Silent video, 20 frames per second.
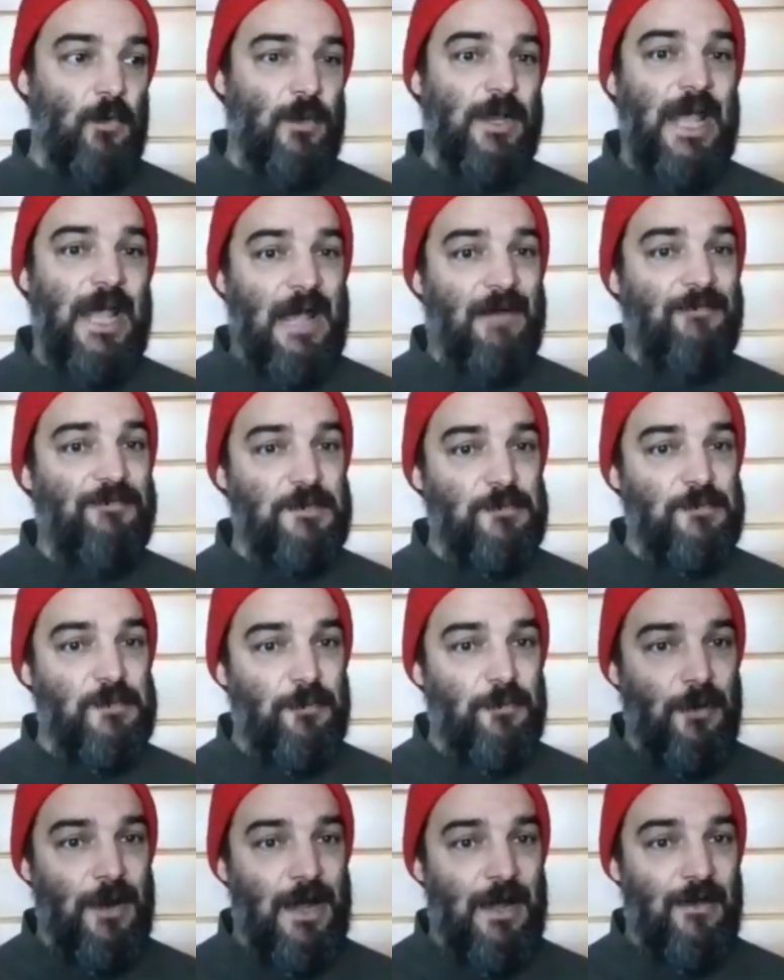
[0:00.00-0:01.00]
what we have to be
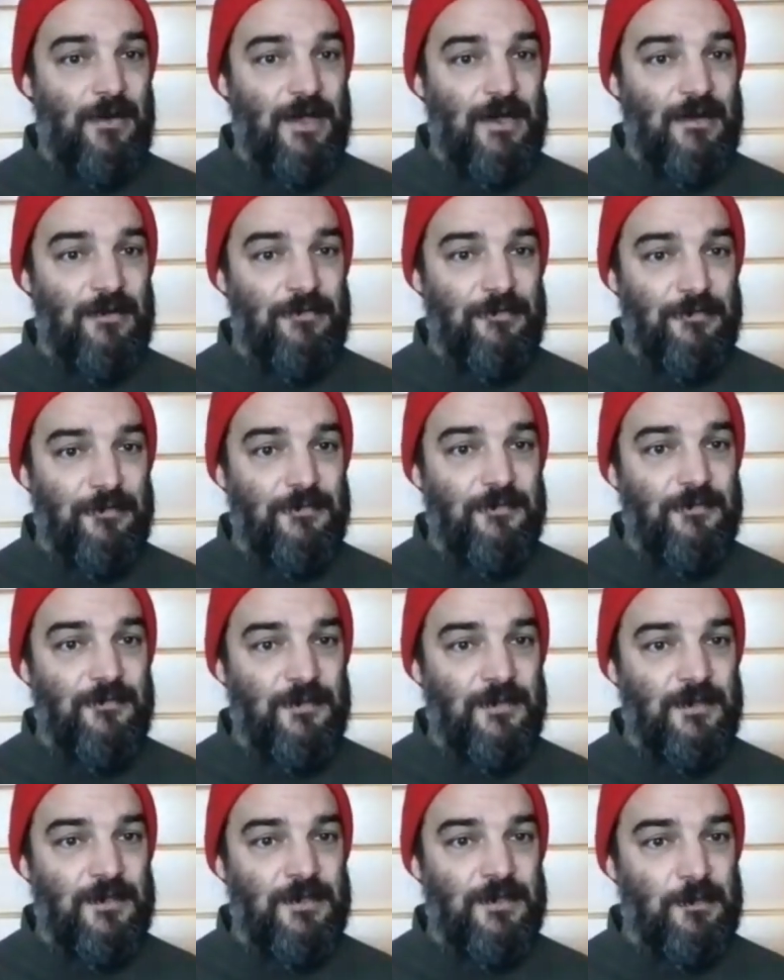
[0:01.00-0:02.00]
proud of.
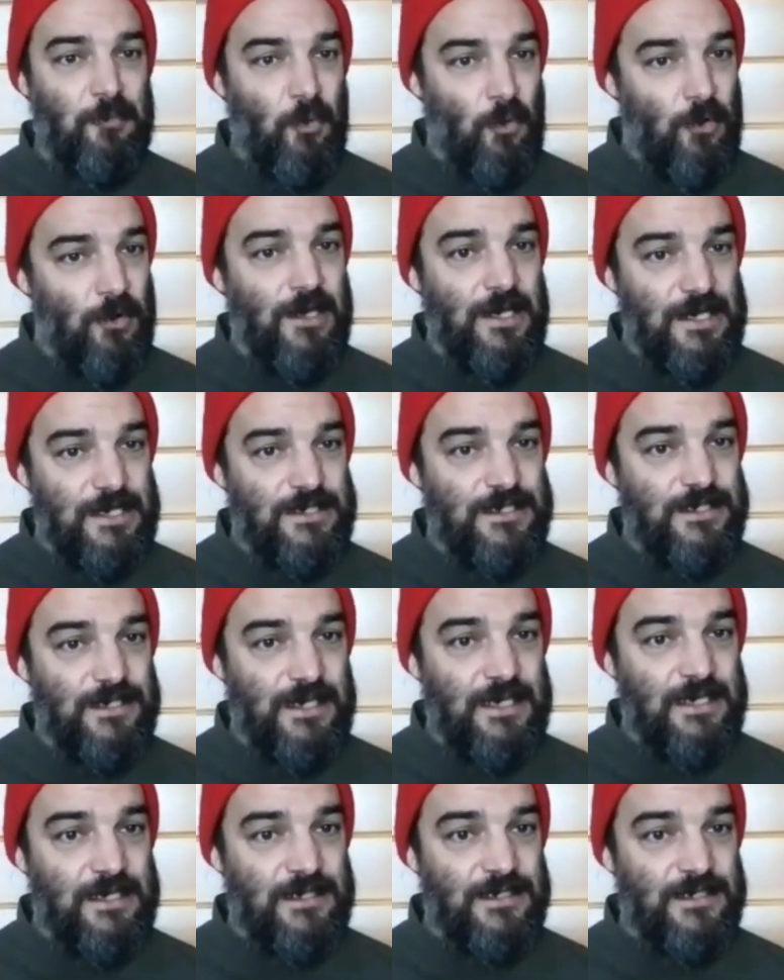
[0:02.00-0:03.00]
The Porkies
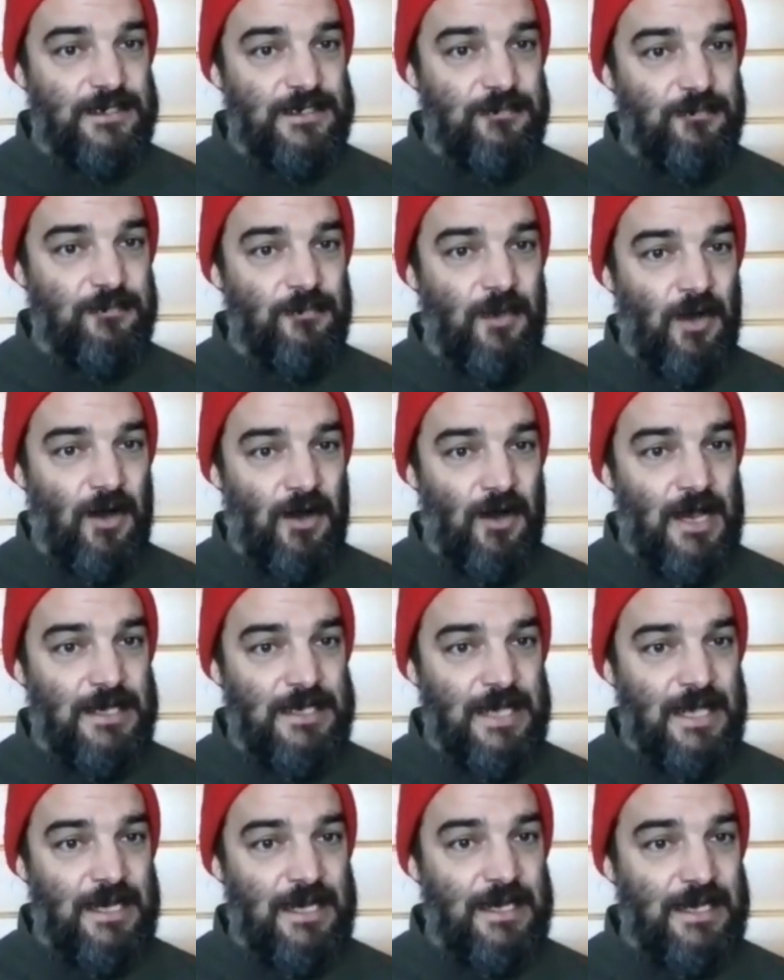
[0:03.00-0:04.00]
is our
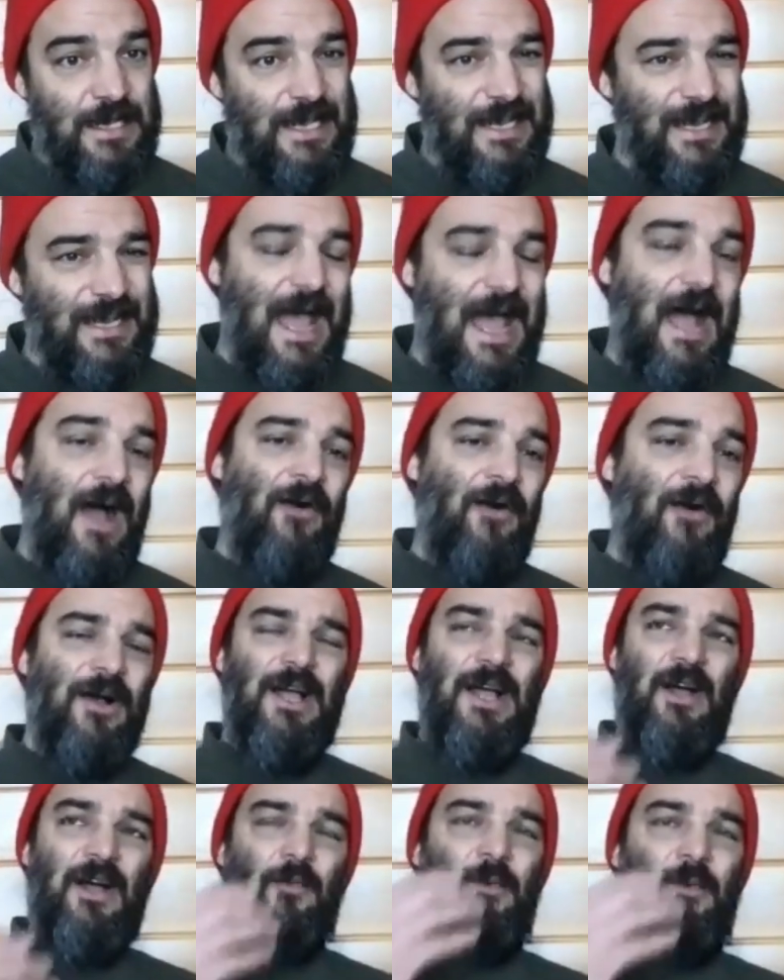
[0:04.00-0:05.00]
identity. And now
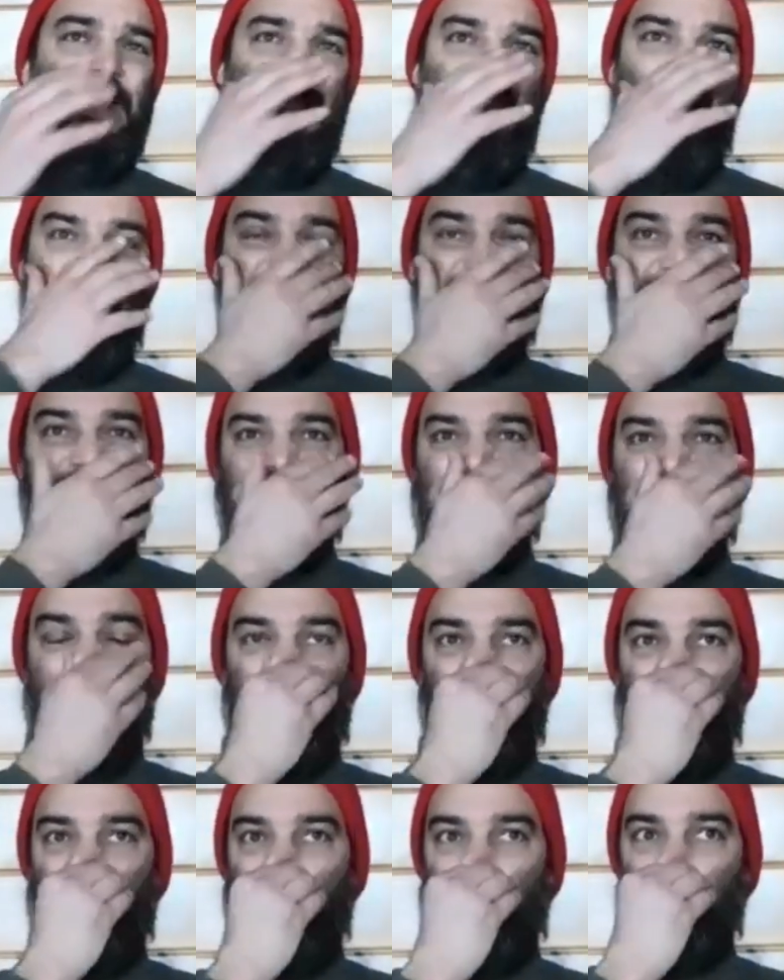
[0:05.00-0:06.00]
we have these
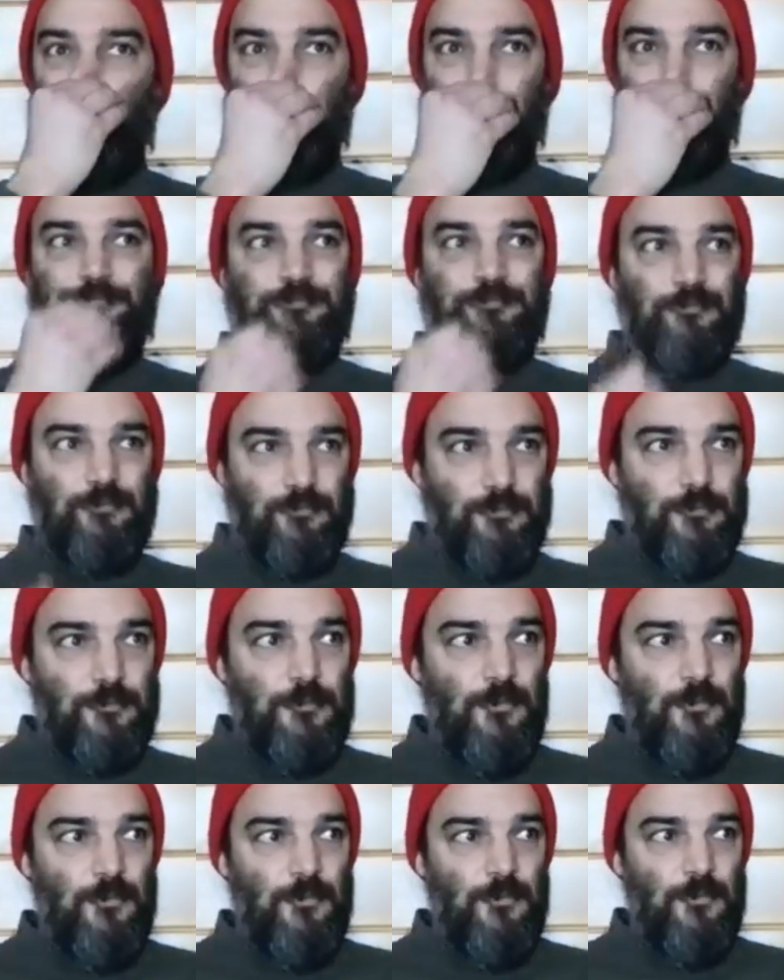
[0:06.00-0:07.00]
other
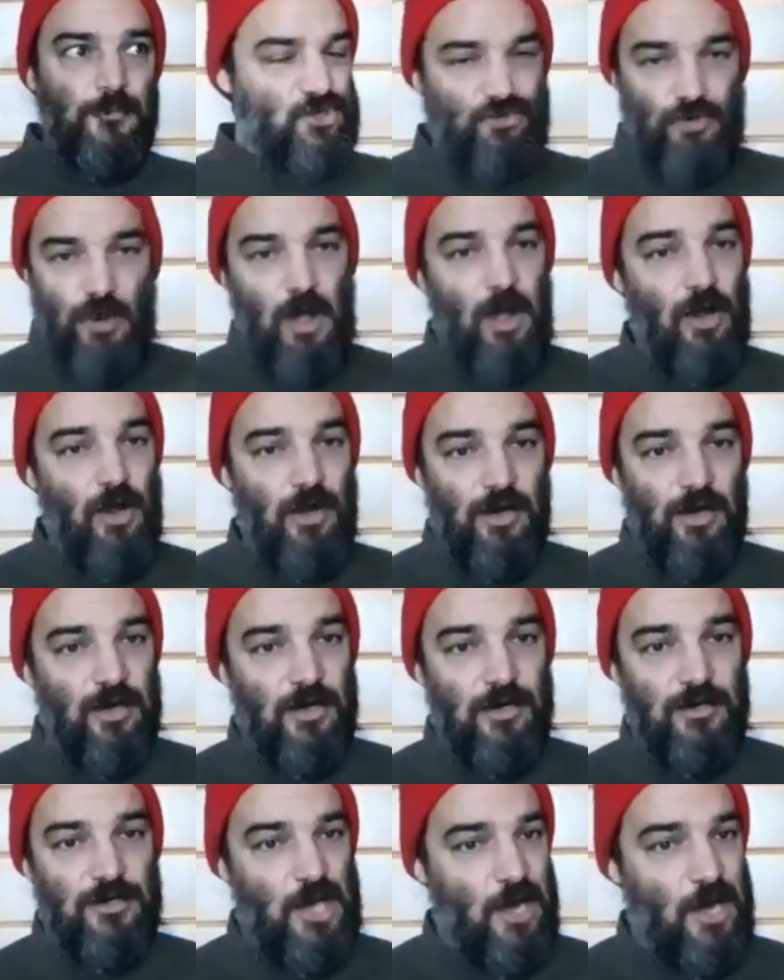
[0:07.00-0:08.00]

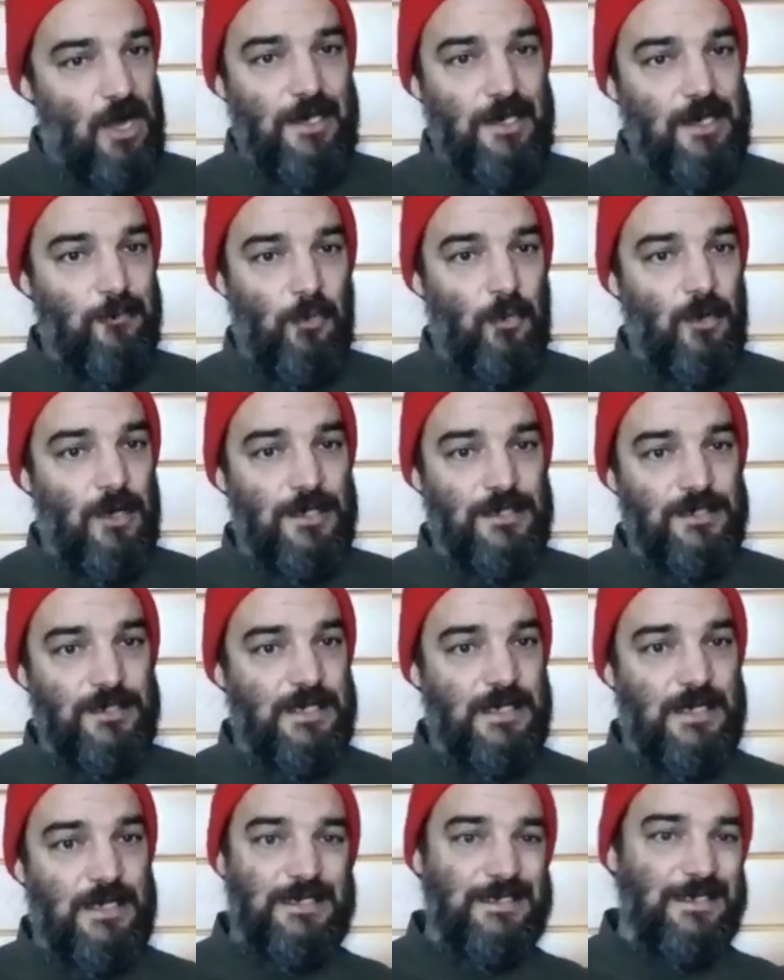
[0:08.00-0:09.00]
stronger talking points
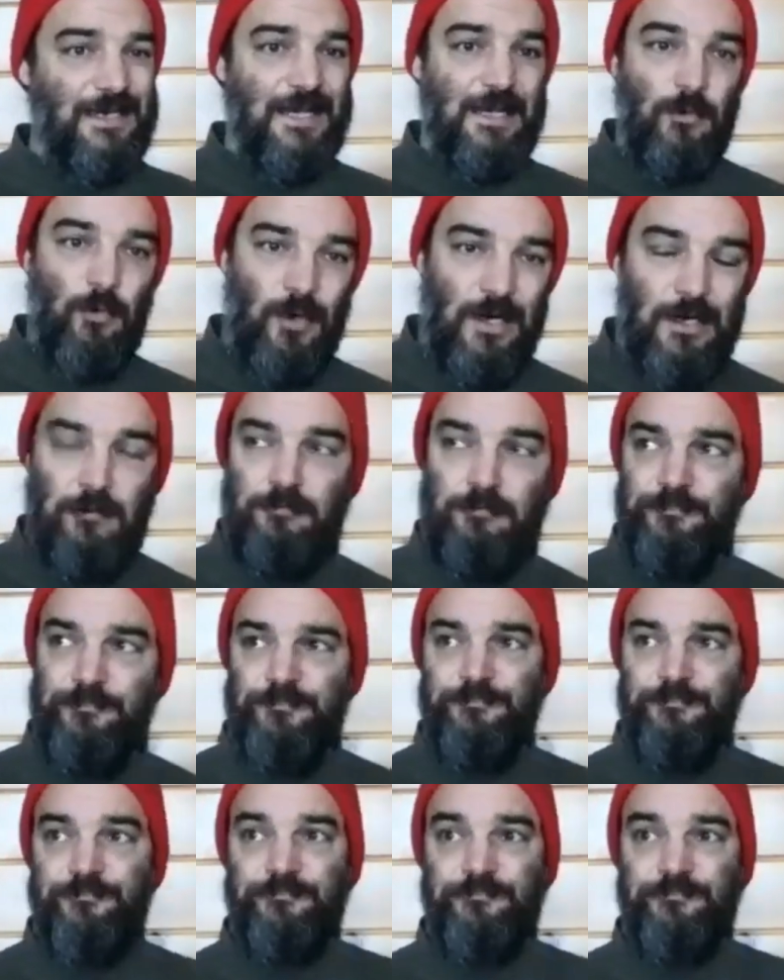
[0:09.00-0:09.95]
that it's like, well,